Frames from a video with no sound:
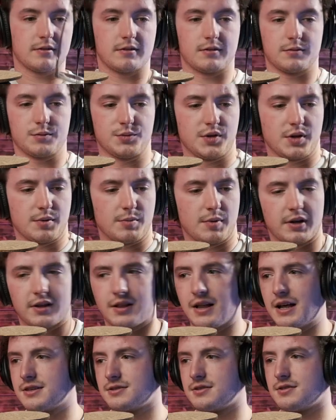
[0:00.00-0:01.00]
take my
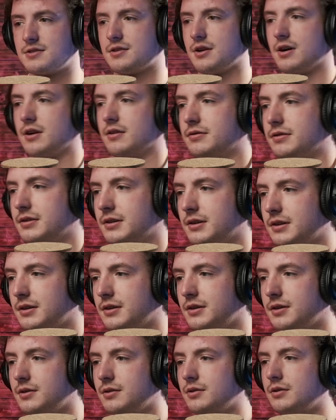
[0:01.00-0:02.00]
glasses off.
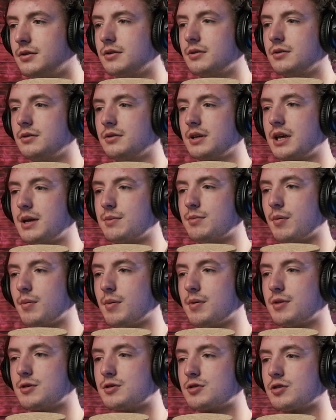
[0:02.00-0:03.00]
Keep them
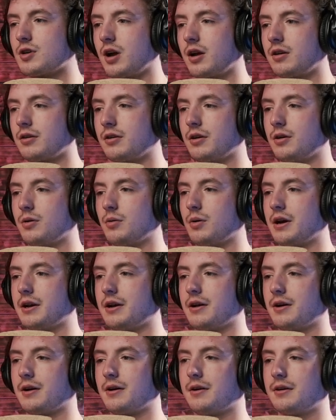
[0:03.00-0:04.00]
in the shot, though. Why
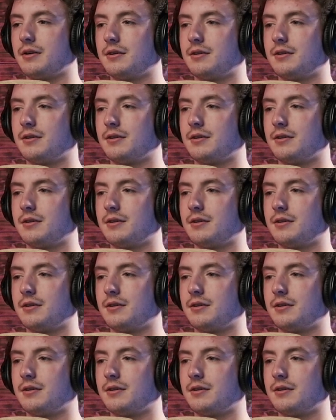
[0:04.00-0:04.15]
not?